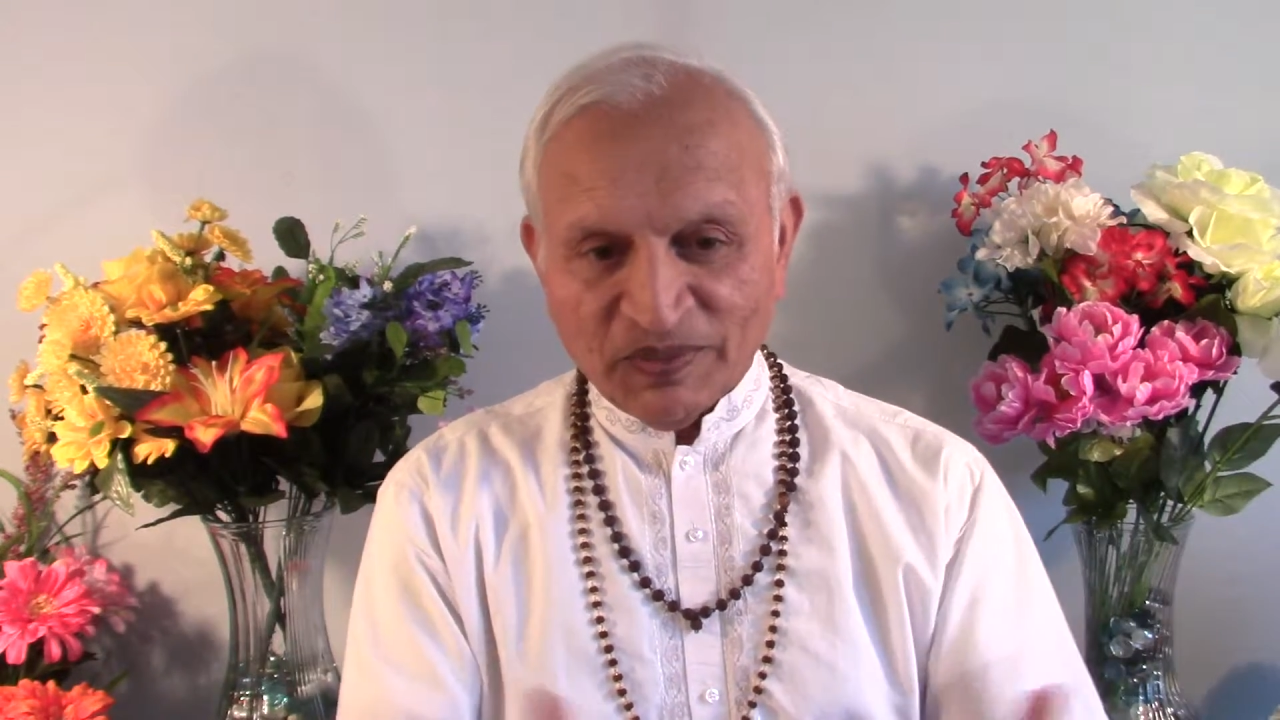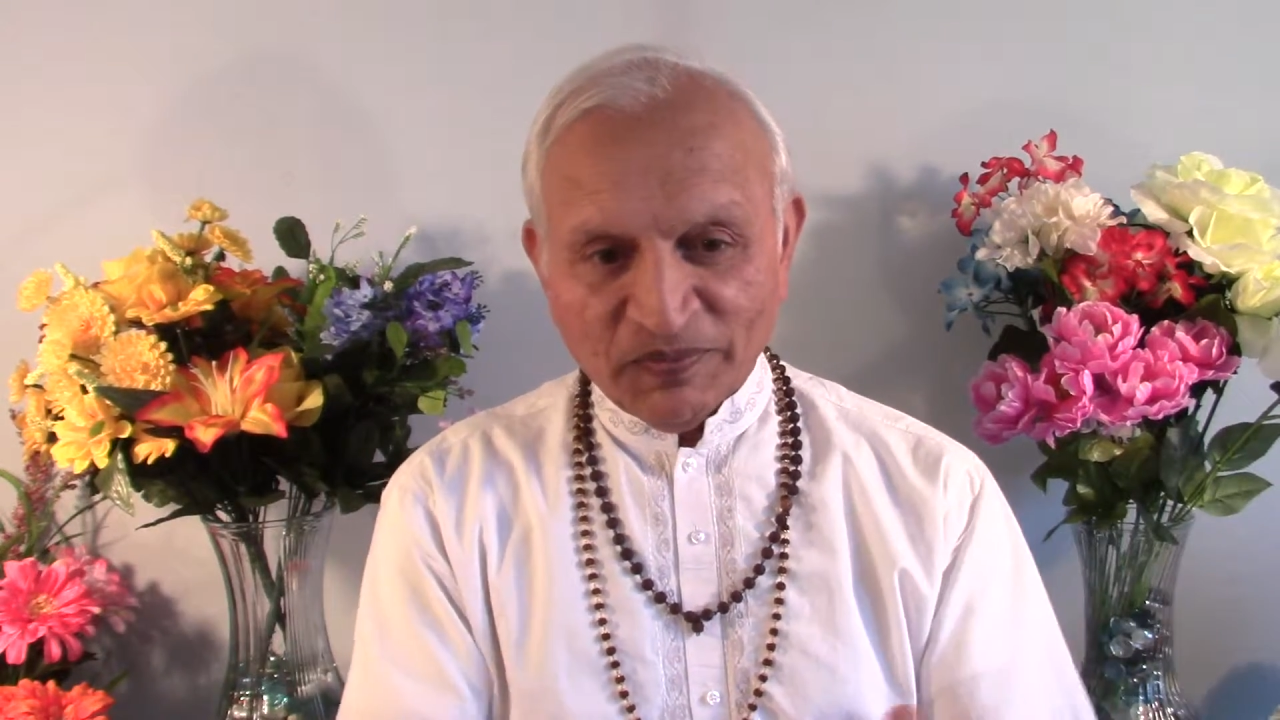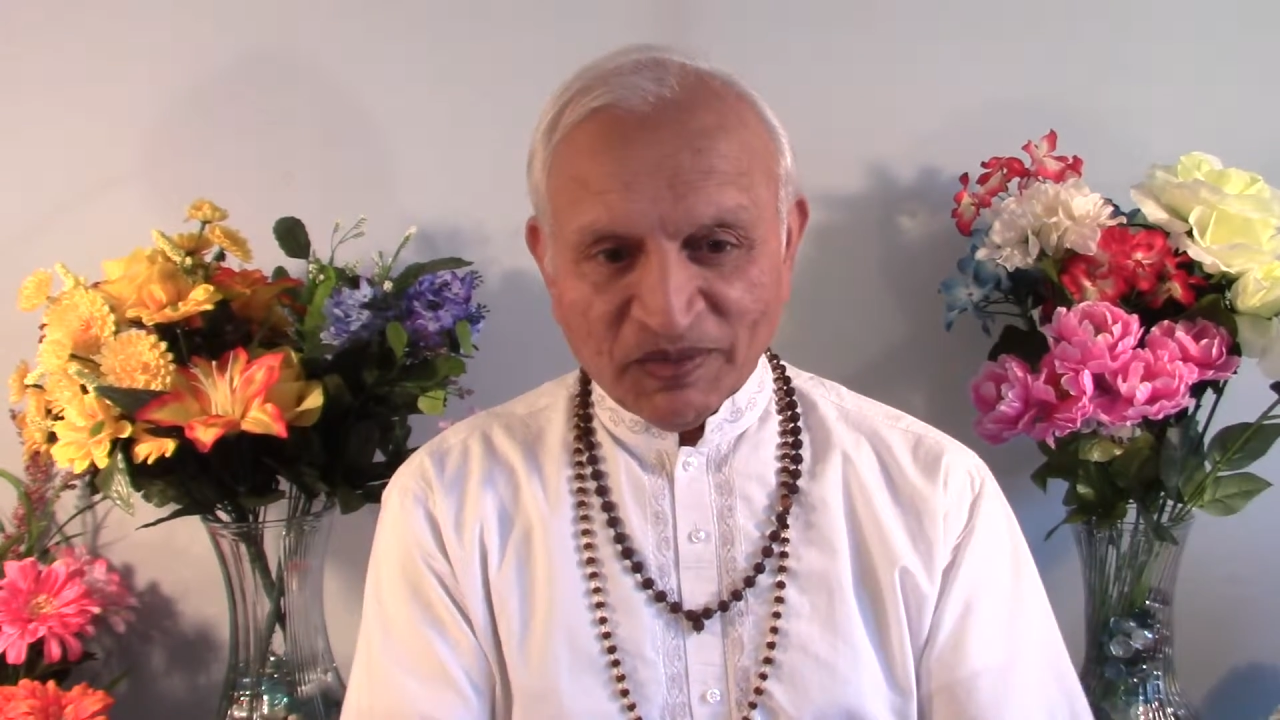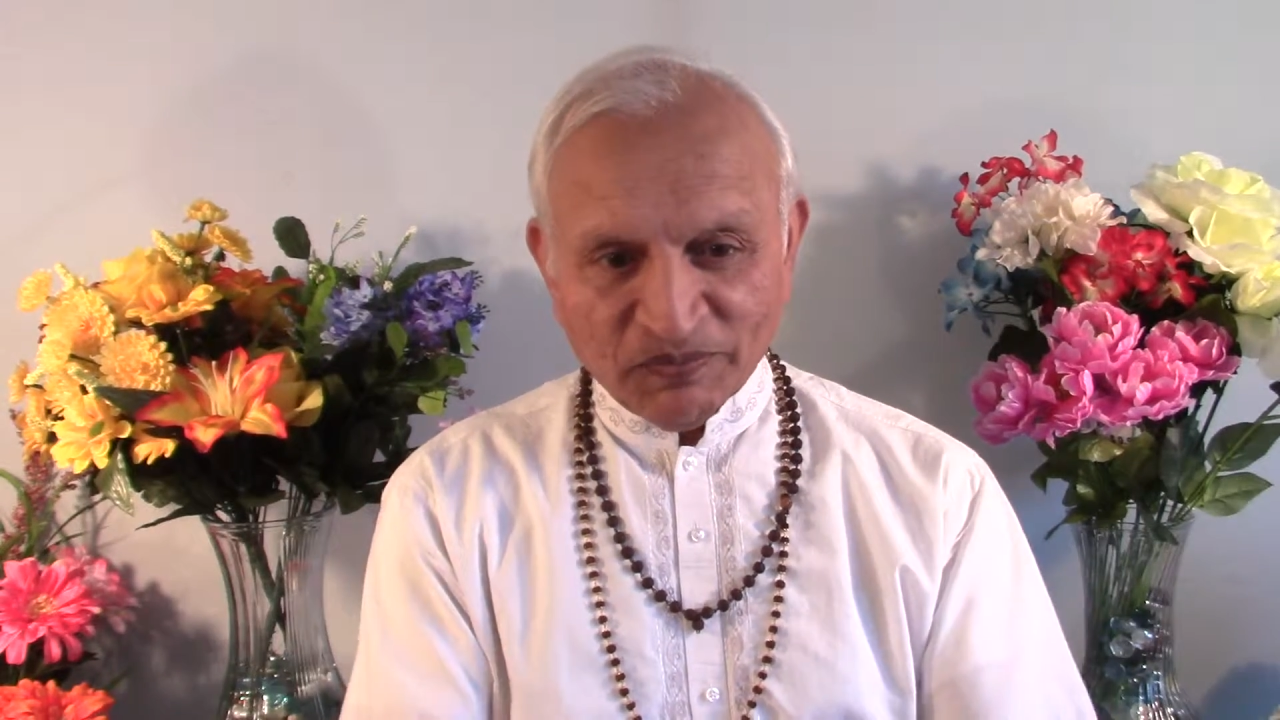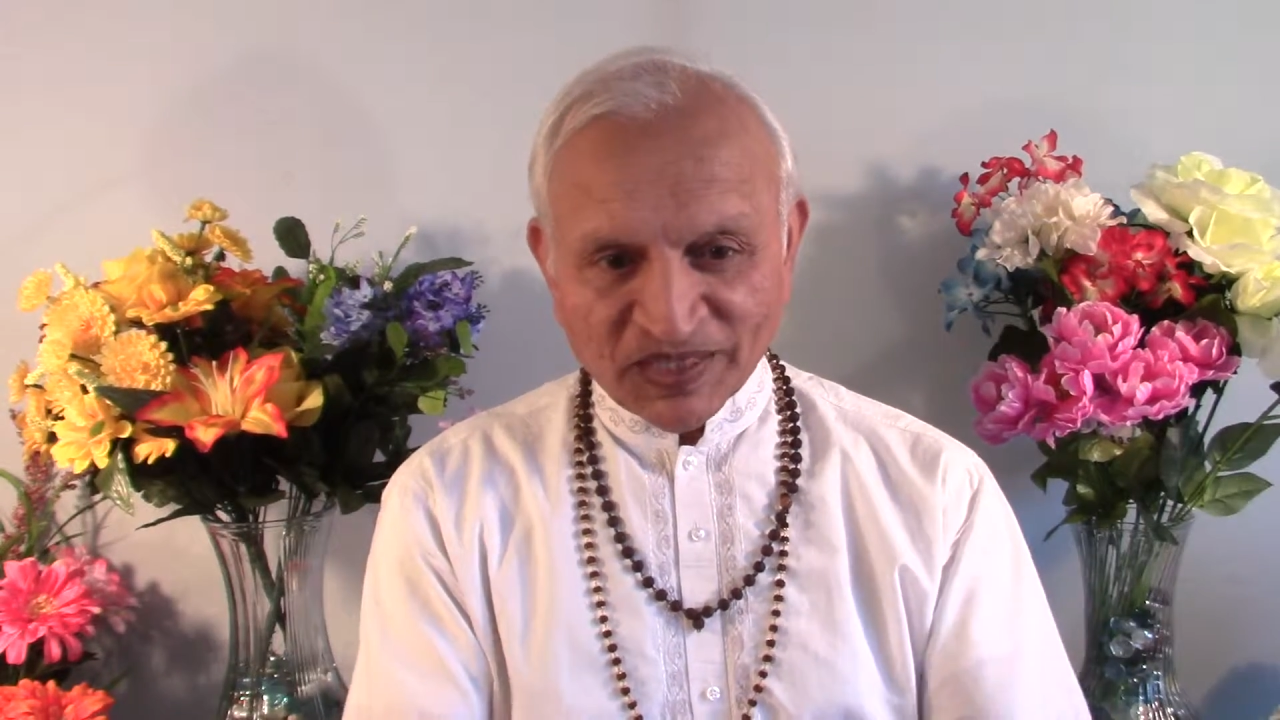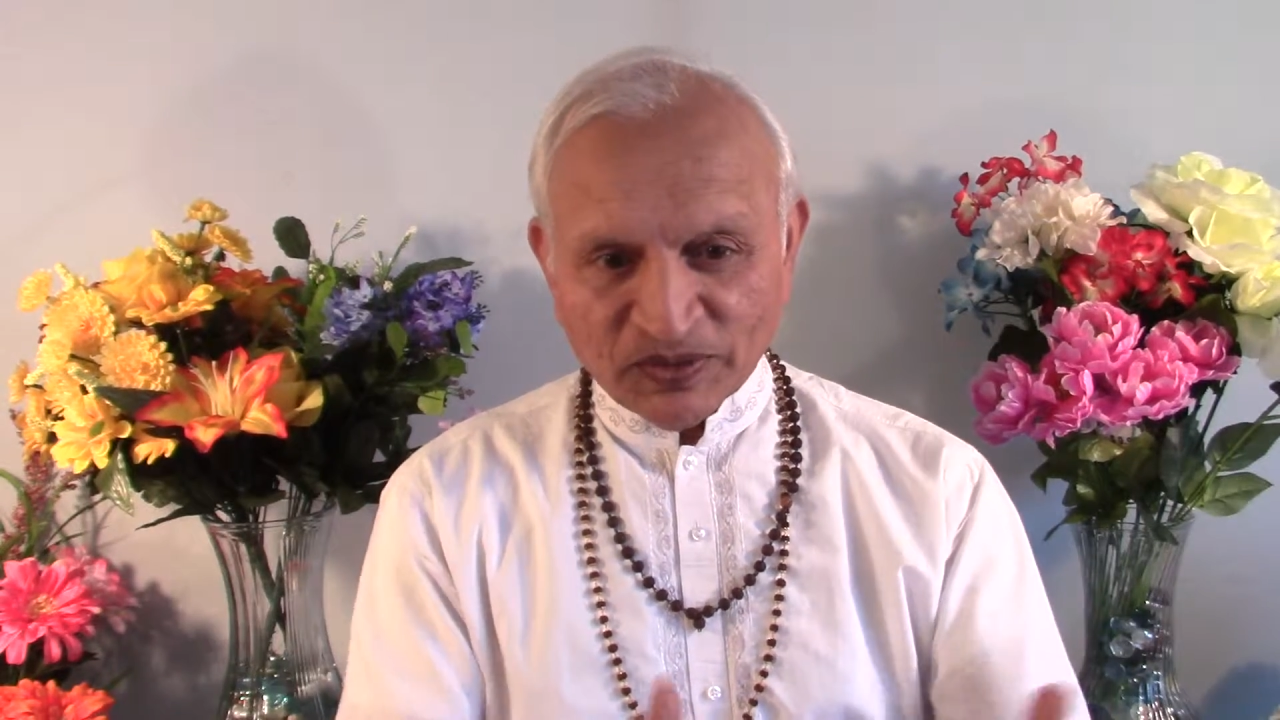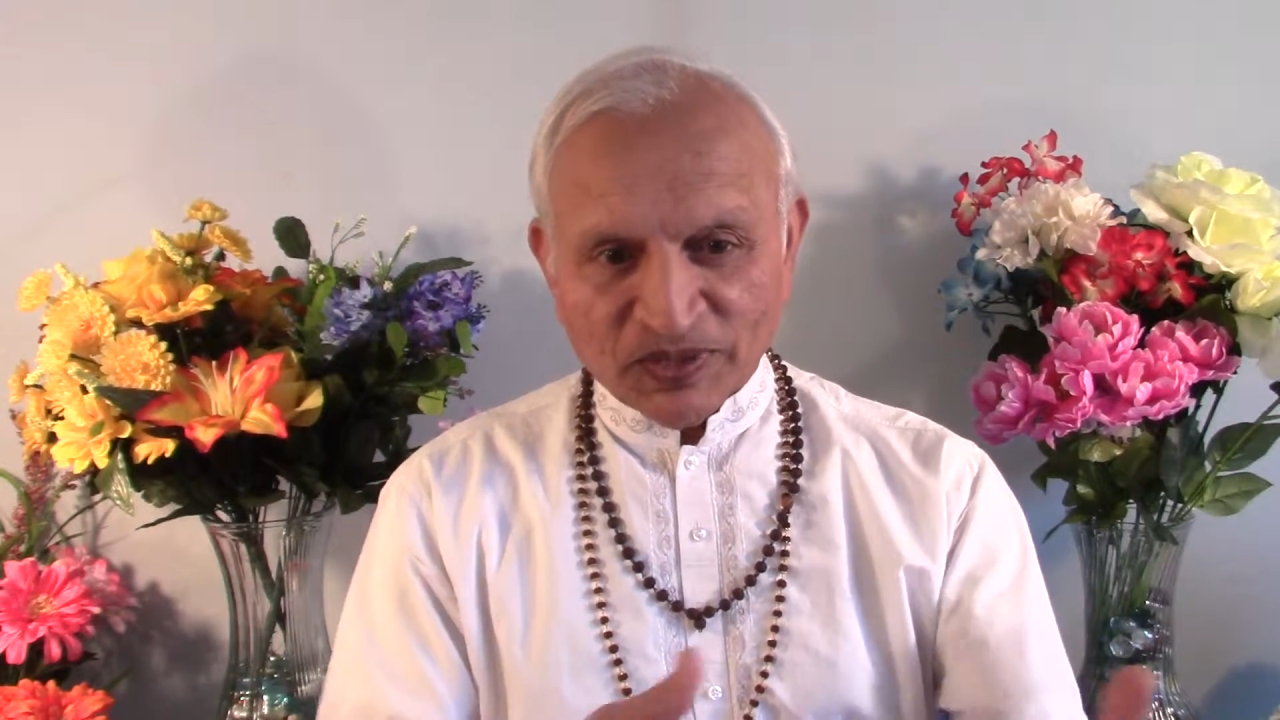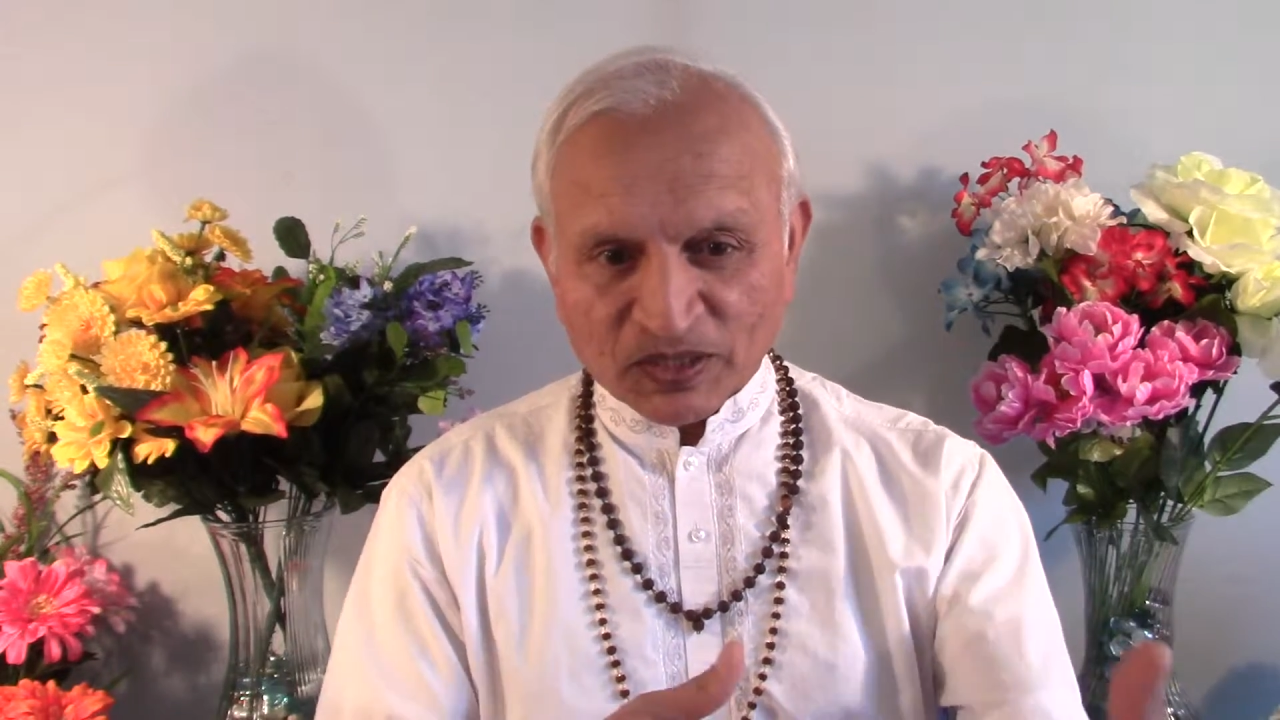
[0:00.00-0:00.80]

member you are